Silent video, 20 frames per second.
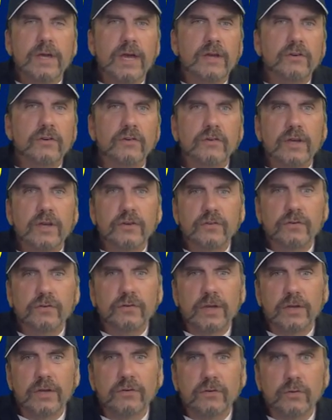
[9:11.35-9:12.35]
And they'll
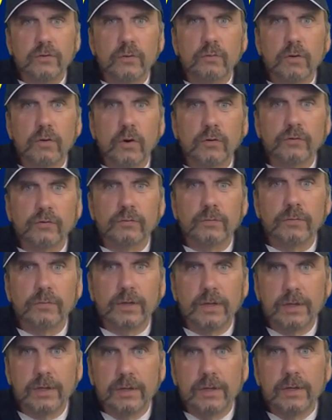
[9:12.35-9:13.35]
just get 2 rows from
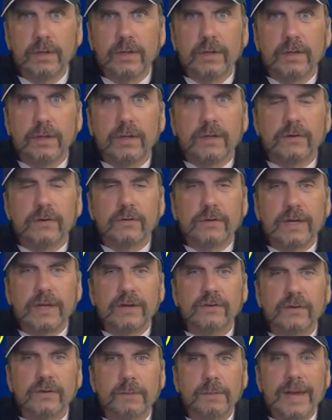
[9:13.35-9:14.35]
the
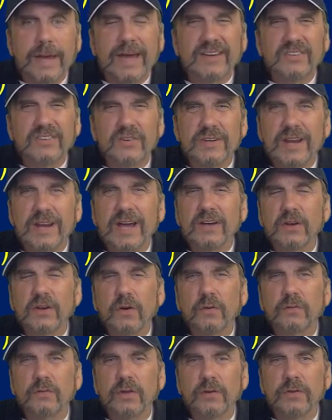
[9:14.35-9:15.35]
data set back. So you're not going
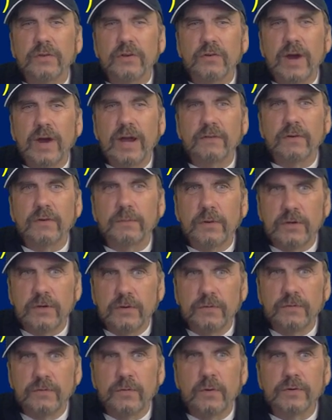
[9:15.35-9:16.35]
to overload the driver, but
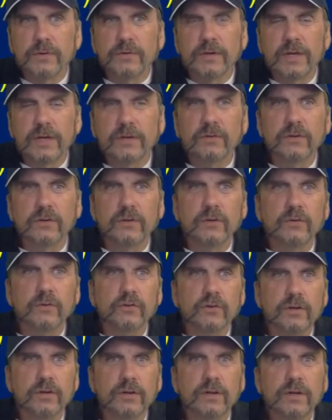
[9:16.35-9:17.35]
you force an
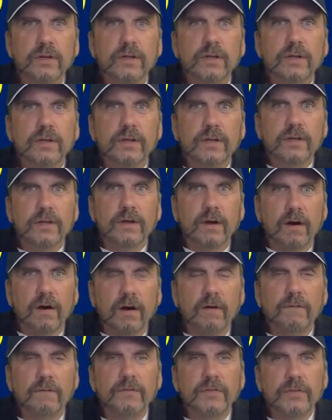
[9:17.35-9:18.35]
execution
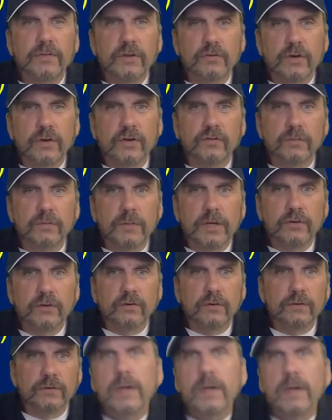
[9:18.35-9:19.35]
of the
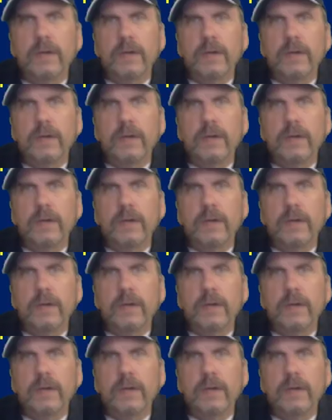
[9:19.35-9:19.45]
transformations.